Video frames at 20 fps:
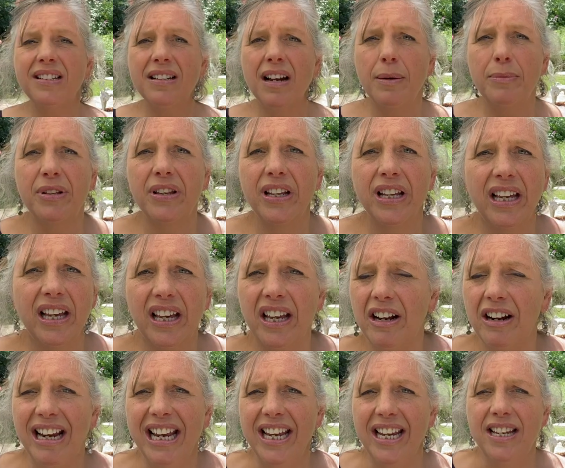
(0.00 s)
times of the year
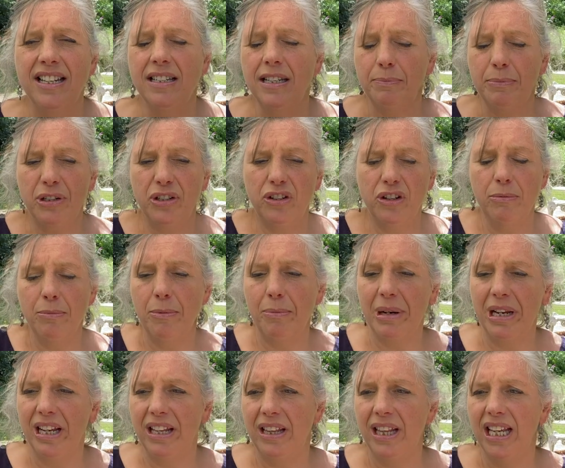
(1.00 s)
is.
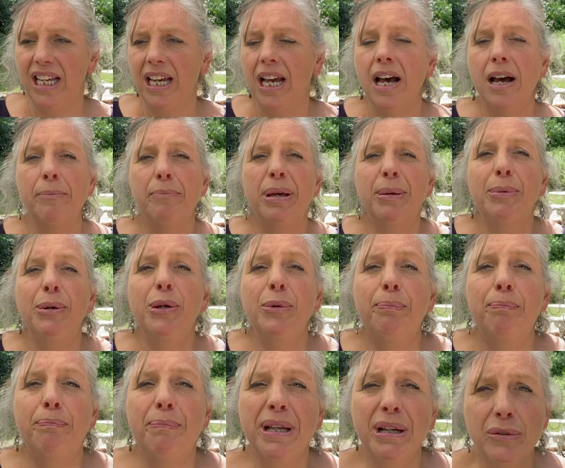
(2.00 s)
presumably, the people who
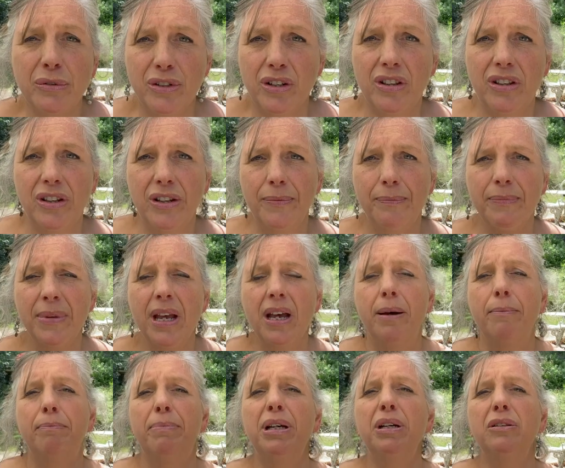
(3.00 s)
built them
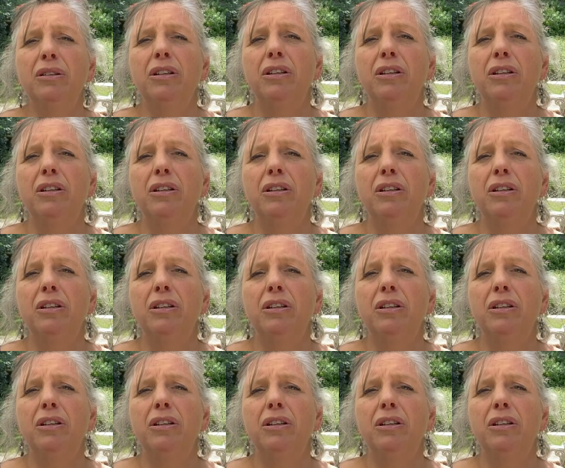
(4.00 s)
built